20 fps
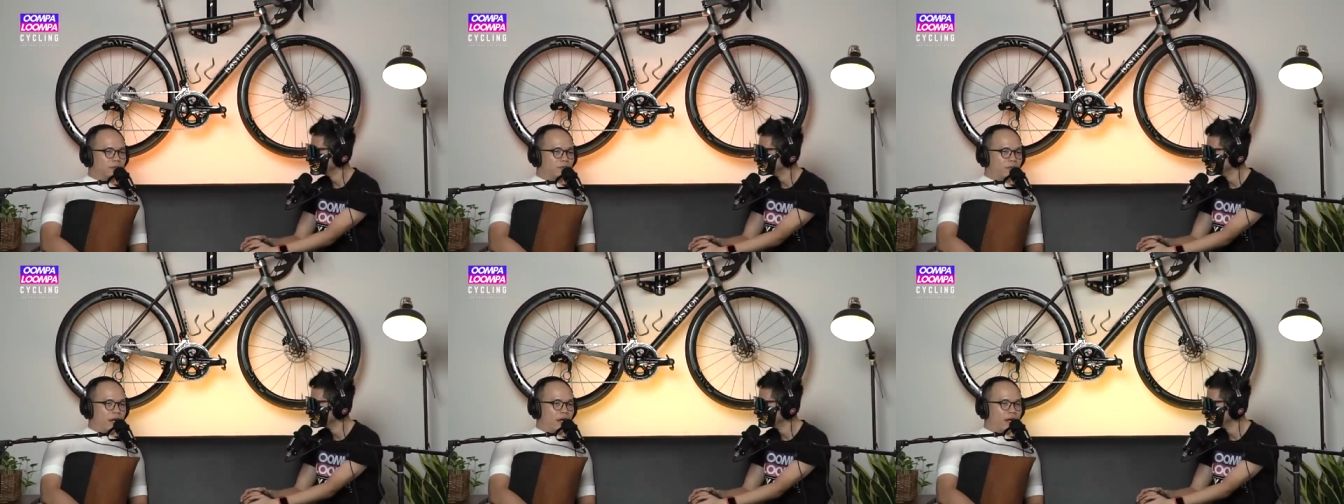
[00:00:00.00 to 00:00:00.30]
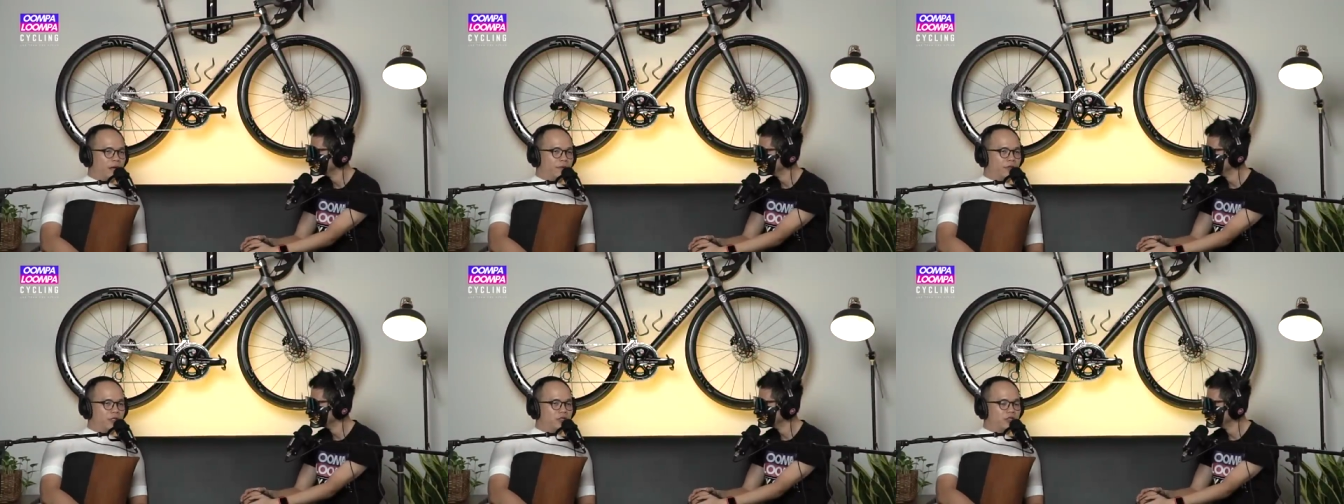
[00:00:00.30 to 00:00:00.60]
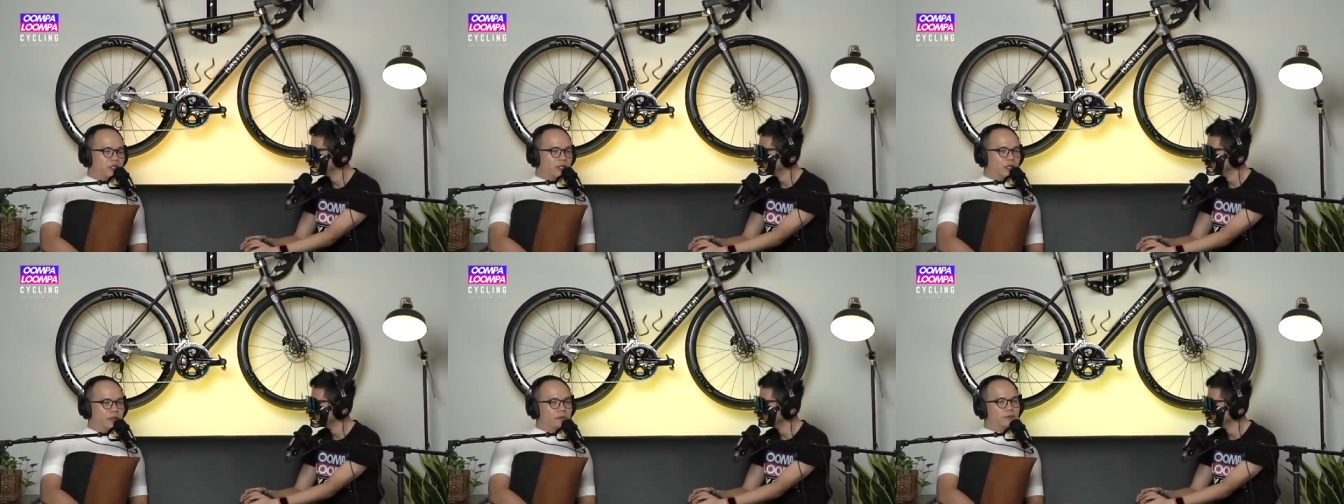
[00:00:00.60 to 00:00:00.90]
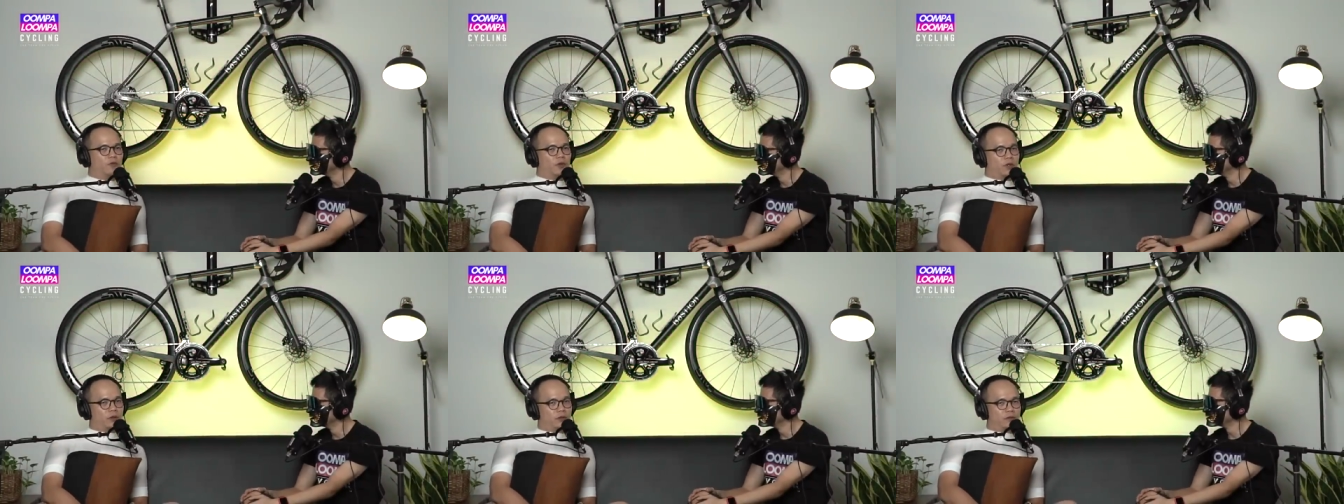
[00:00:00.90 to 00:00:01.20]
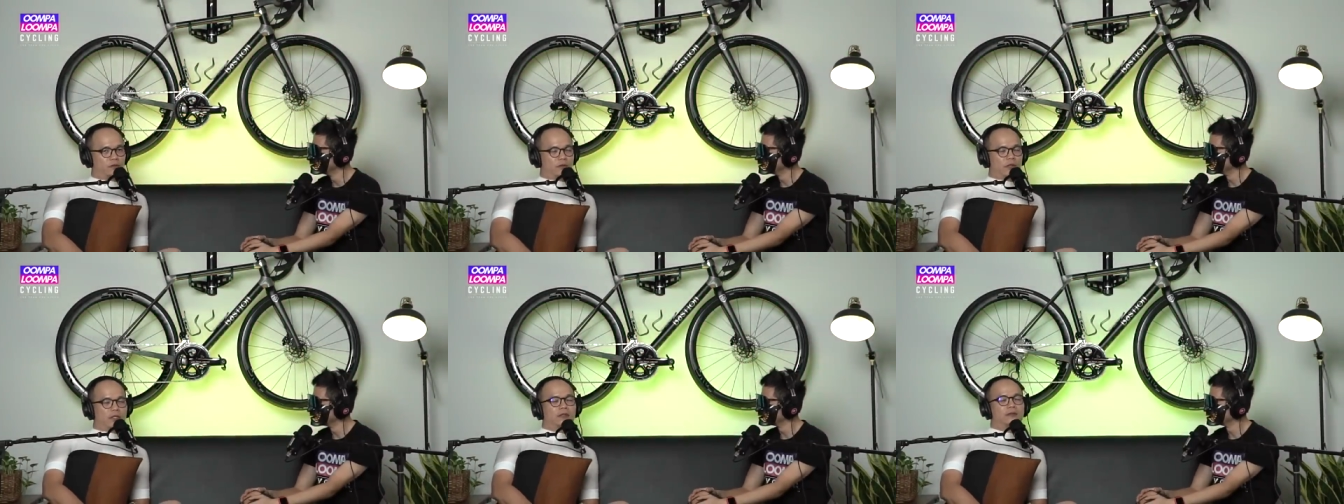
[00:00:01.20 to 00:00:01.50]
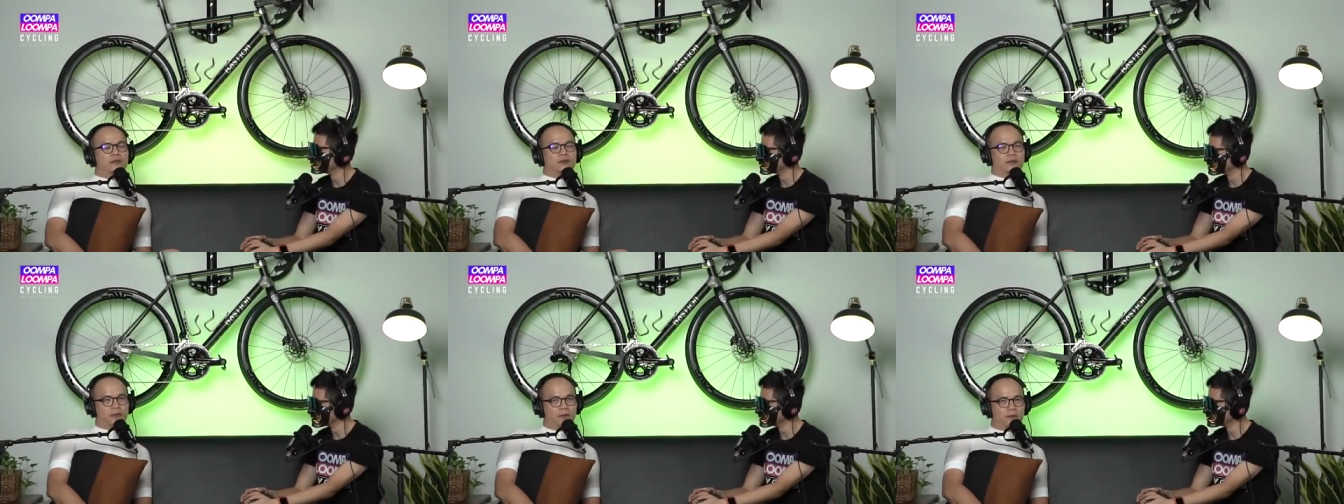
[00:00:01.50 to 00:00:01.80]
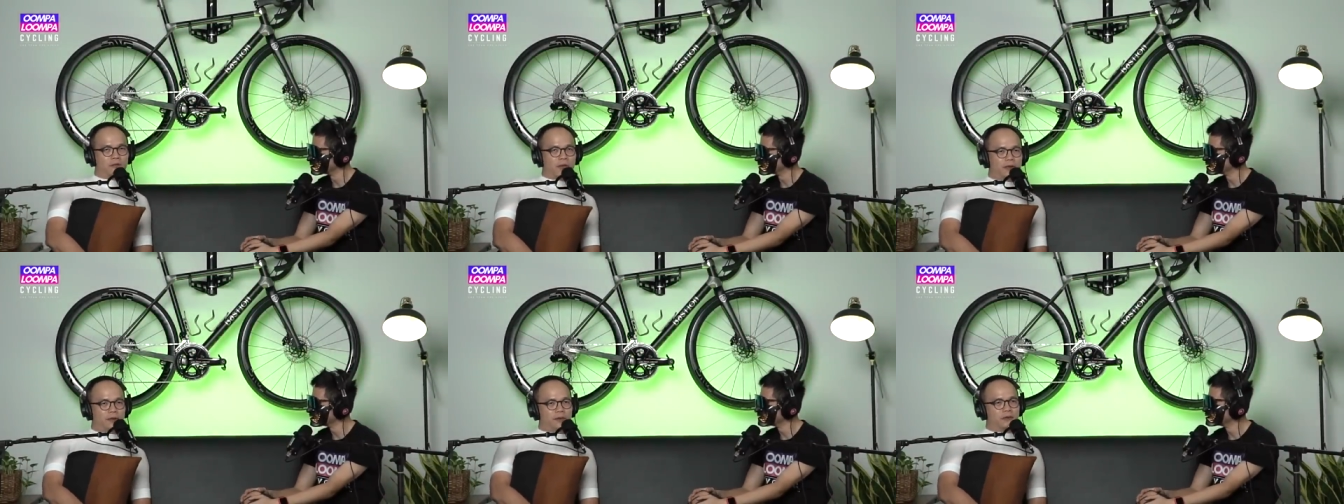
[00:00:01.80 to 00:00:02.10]
marriage tip 101 mm. so
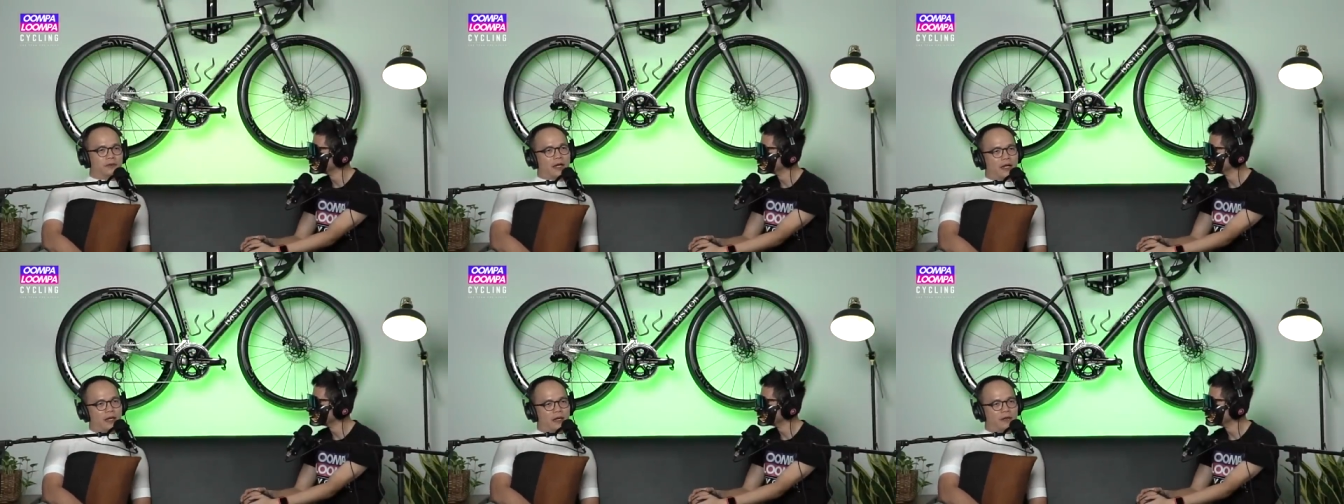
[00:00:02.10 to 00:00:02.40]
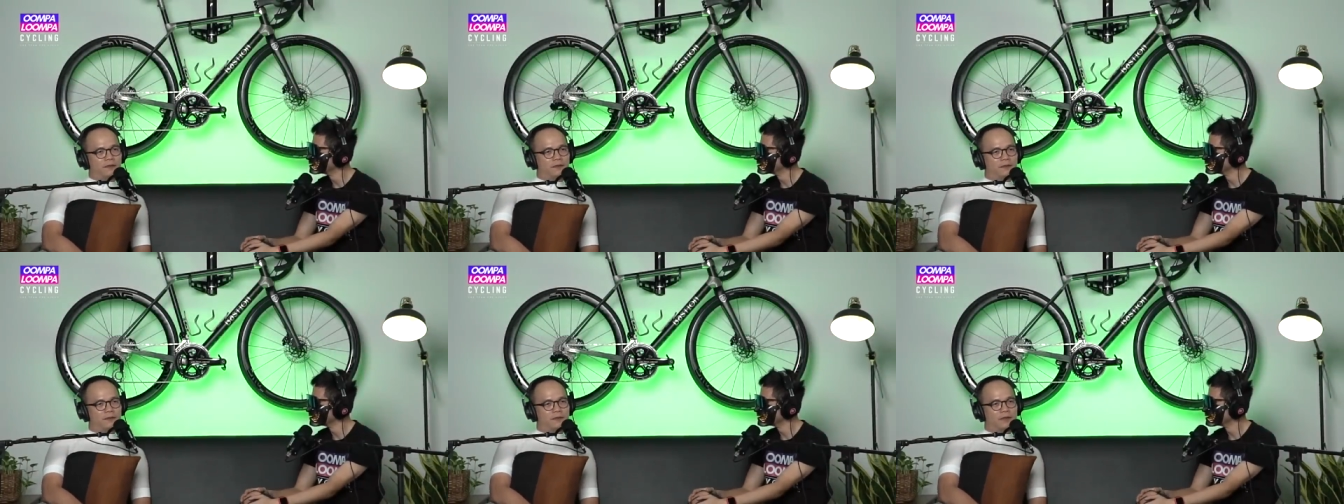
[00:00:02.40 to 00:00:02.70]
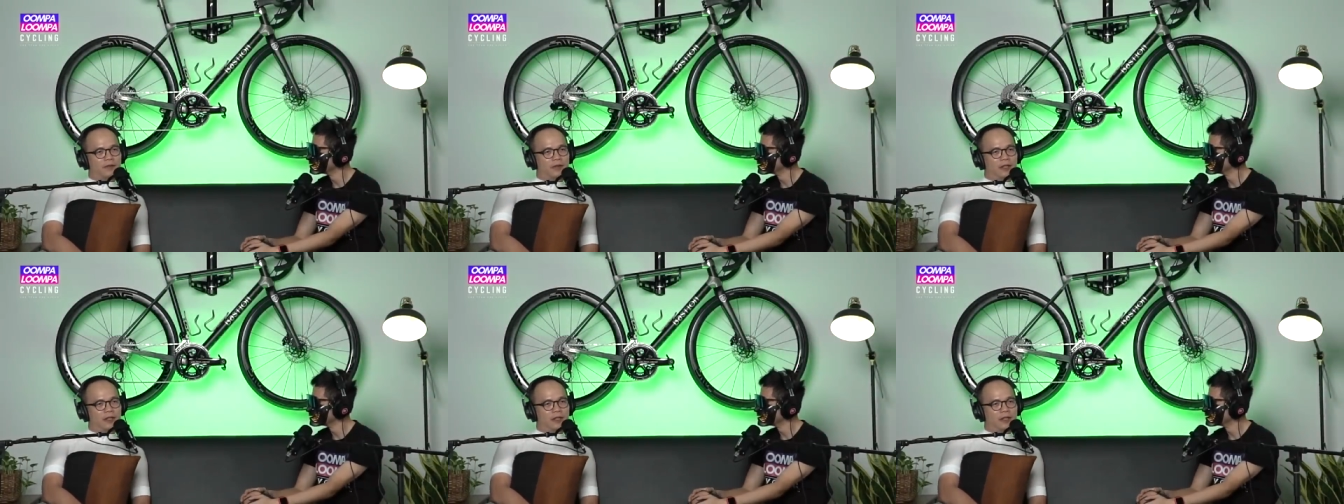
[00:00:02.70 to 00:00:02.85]
when you have